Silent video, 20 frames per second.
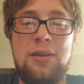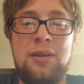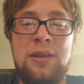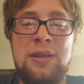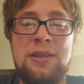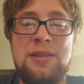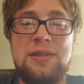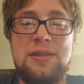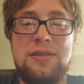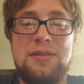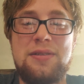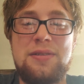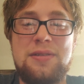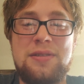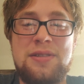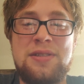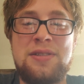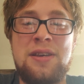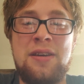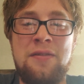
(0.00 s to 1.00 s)
it's
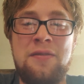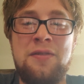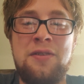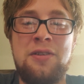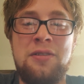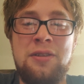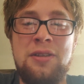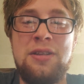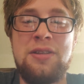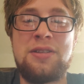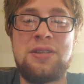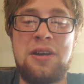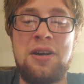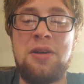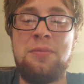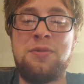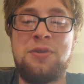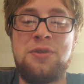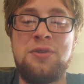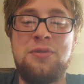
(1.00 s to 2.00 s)
definitely
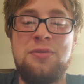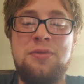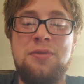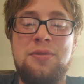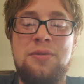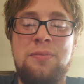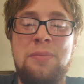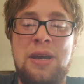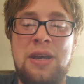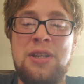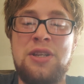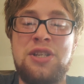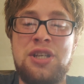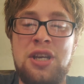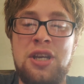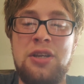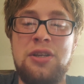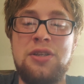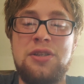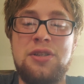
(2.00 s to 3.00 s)
time to make a
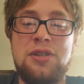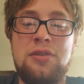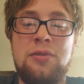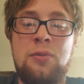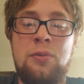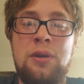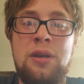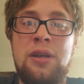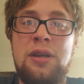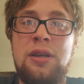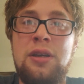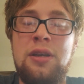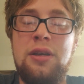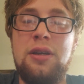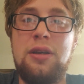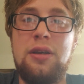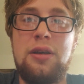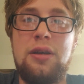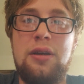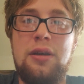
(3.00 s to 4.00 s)
change
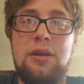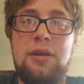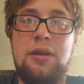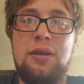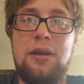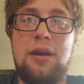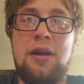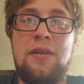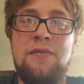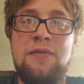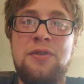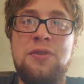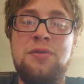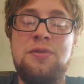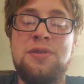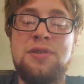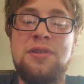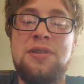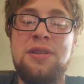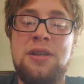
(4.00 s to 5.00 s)
we have
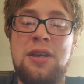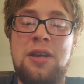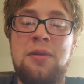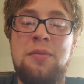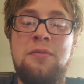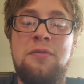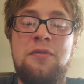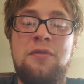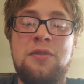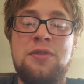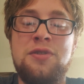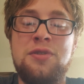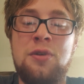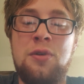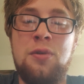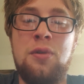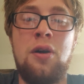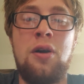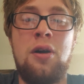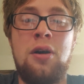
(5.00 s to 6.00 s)
used the name for
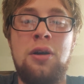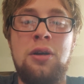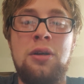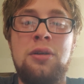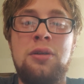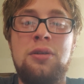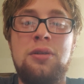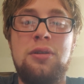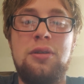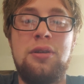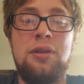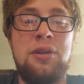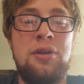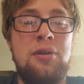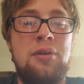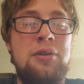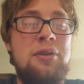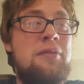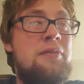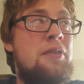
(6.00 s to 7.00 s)
so long. You
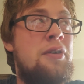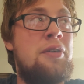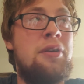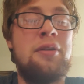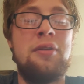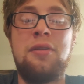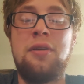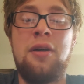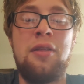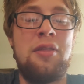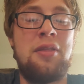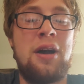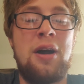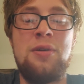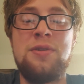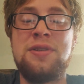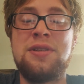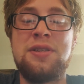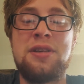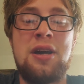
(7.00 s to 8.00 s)
know, you've heard it a
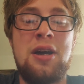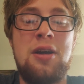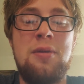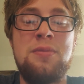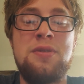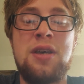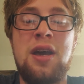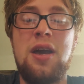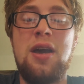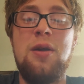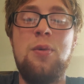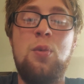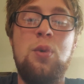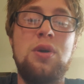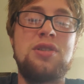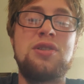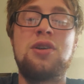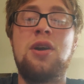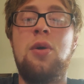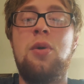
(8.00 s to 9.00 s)
thousand times. Hey,
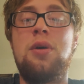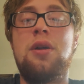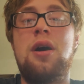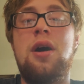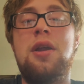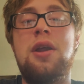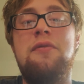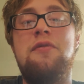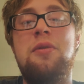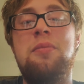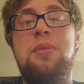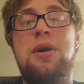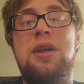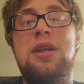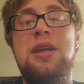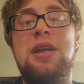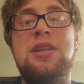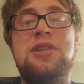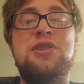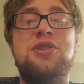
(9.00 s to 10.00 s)
what's going on,
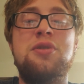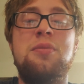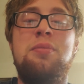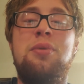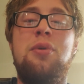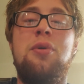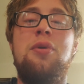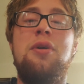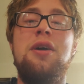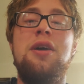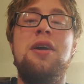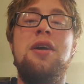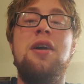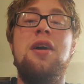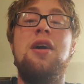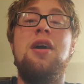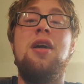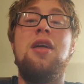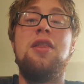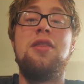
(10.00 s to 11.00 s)
everybody? It's your boy,
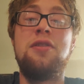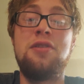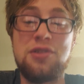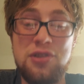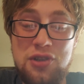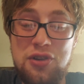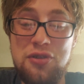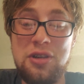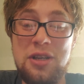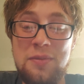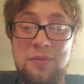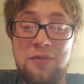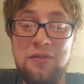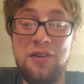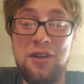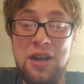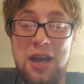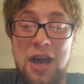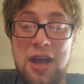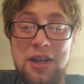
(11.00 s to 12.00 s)
the
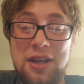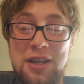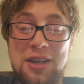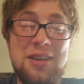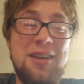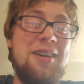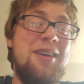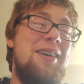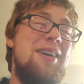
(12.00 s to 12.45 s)
Screamfunatik.